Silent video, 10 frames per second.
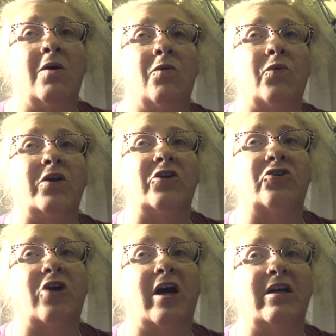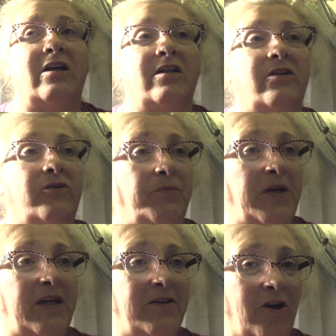We just got done a little
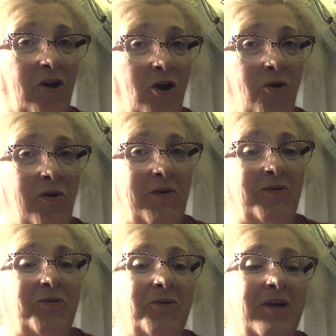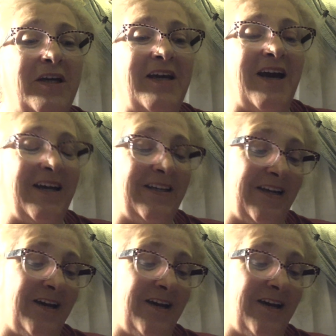bit ago. It was really nice.